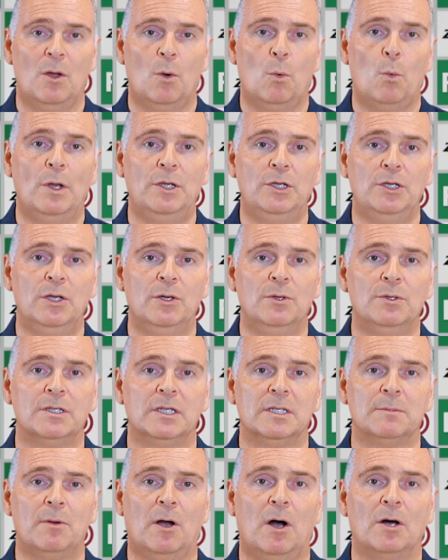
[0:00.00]
when used
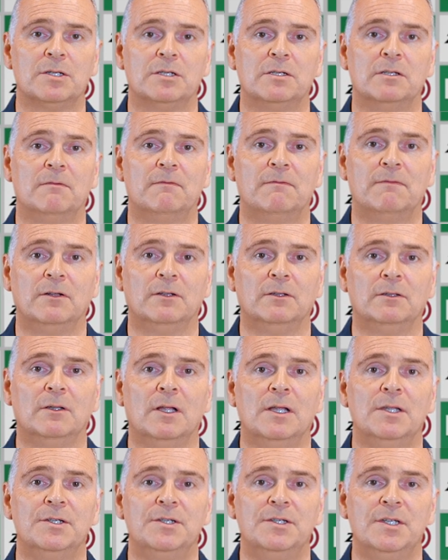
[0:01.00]
as part of the full
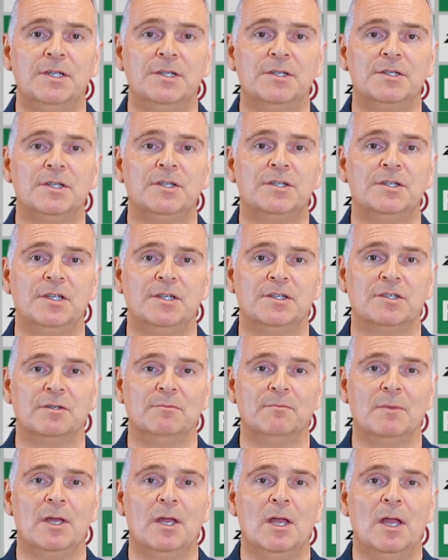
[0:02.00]
Zinsser system,